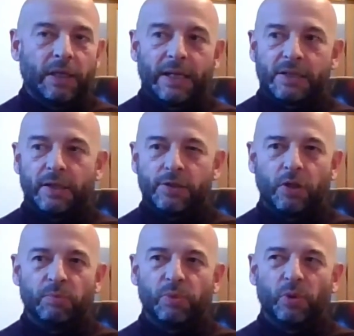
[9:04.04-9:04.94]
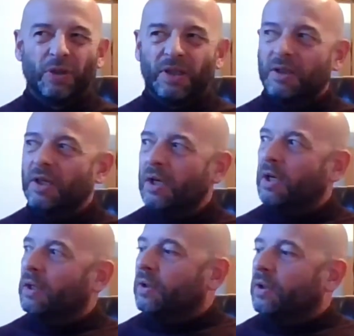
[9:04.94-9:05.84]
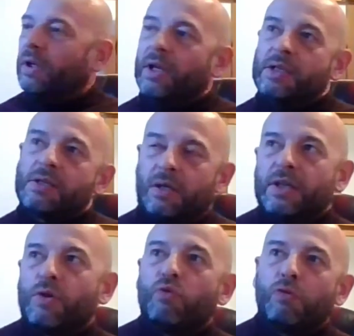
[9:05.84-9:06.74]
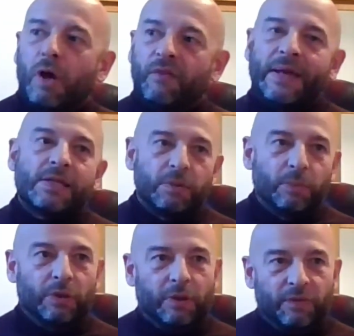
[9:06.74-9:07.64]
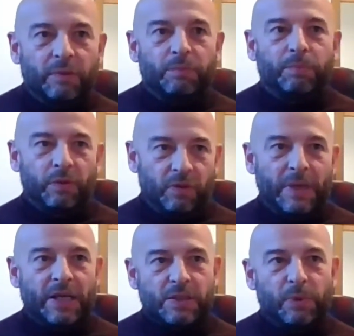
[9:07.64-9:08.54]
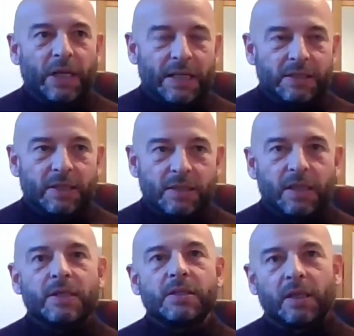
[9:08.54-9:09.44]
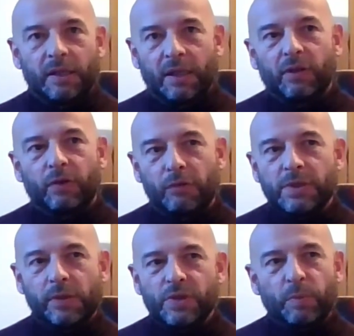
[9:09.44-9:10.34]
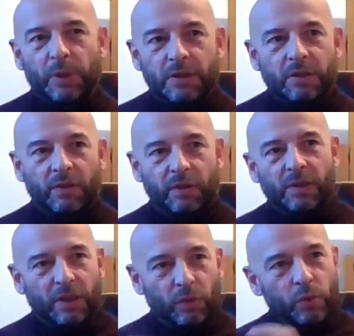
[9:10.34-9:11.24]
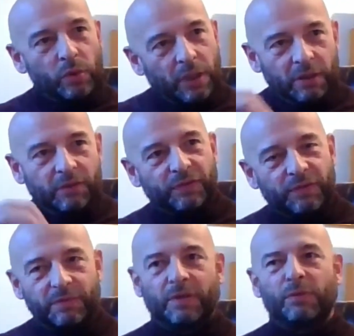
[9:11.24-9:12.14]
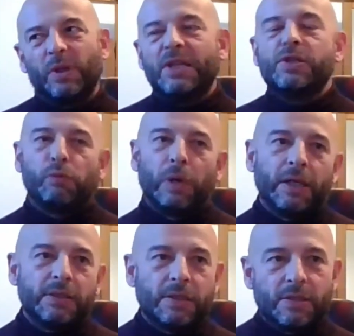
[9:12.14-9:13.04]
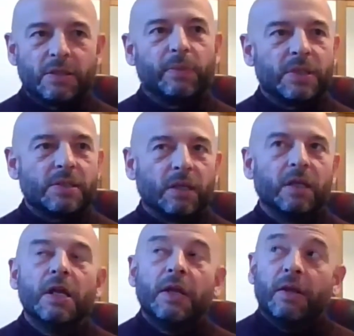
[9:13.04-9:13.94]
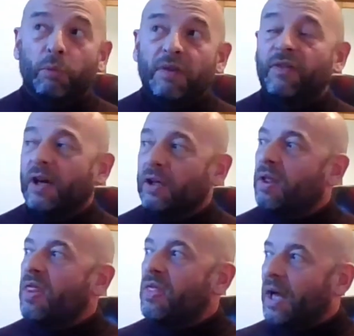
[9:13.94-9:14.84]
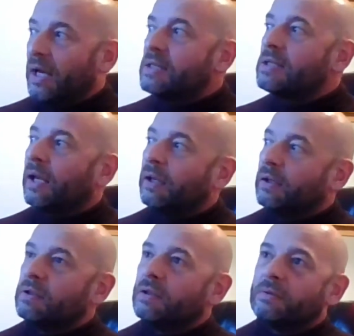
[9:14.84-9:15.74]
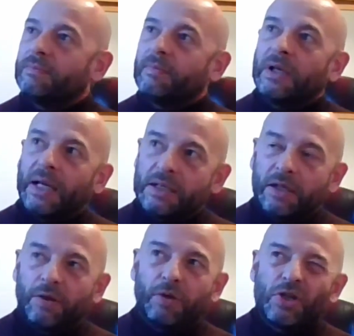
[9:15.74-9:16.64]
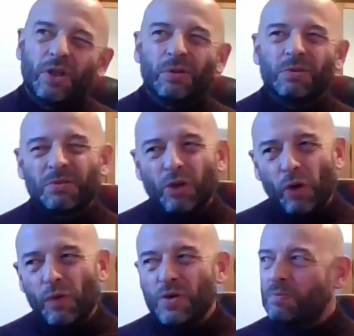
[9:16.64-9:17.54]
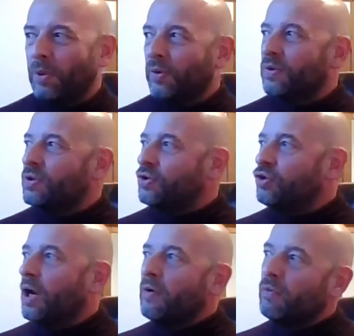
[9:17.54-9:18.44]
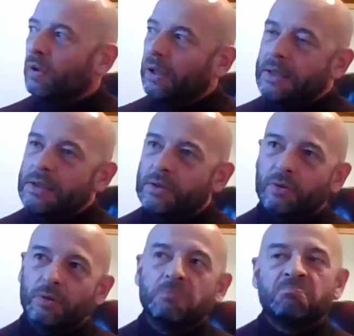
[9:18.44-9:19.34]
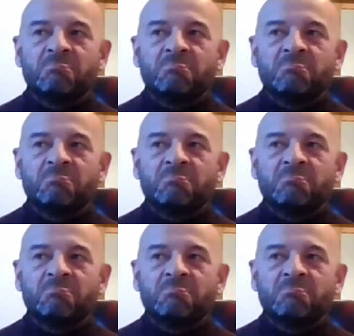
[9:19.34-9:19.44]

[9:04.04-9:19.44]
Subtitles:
lactate turn point, and that is a rough estimate of both the maximal lactate steady state and the critical speed. They're all interrelated to some extent, and we find that second lactate threshold corresponds generally to